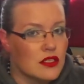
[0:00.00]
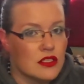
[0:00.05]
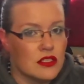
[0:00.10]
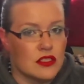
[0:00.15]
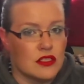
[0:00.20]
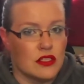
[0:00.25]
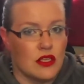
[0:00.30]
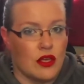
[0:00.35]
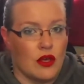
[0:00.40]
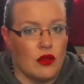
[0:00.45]

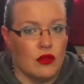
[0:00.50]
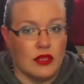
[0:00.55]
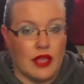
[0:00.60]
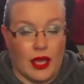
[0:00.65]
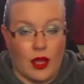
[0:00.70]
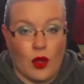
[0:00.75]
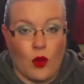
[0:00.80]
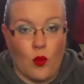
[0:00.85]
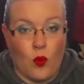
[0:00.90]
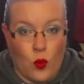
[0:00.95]
So,
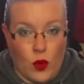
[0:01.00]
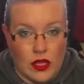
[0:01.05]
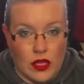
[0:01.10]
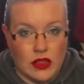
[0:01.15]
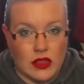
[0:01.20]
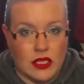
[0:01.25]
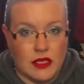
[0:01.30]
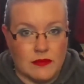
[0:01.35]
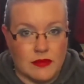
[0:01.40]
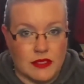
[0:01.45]
like
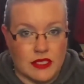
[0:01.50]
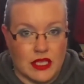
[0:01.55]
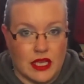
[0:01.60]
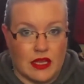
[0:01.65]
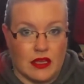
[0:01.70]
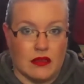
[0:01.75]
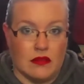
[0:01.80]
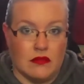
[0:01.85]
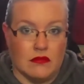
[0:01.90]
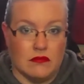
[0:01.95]
one
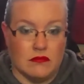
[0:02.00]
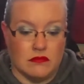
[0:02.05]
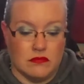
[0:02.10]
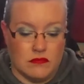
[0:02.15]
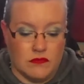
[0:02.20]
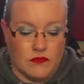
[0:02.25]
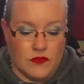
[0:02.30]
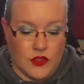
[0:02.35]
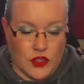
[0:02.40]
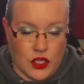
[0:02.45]
lipstick
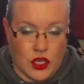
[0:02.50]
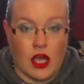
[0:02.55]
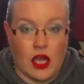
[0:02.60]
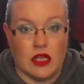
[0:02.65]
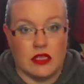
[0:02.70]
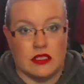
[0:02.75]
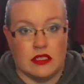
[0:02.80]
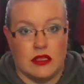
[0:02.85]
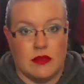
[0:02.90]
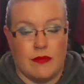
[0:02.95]
for the
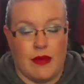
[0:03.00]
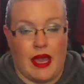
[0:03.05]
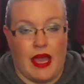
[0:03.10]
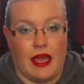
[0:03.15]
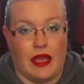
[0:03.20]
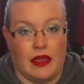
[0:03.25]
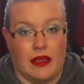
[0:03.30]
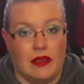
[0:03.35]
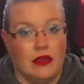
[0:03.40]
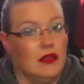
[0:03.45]
cost of the
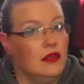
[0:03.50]
bag.